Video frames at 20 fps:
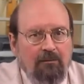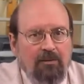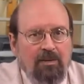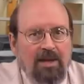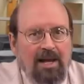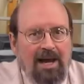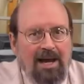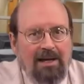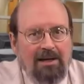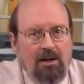
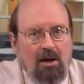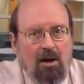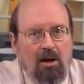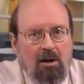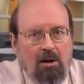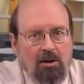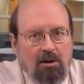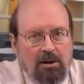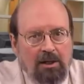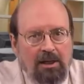that
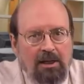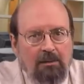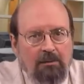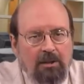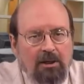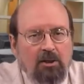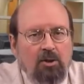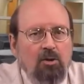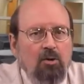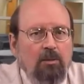are
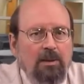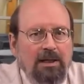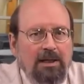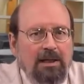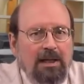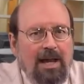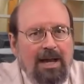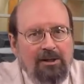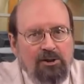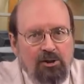keeping too many
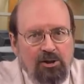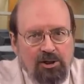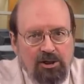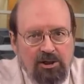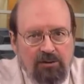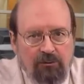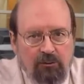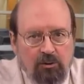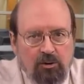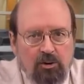latches
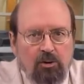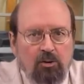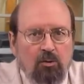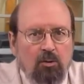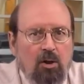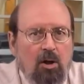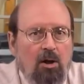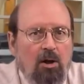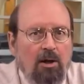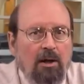for too
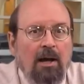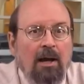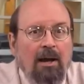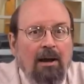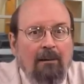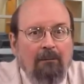long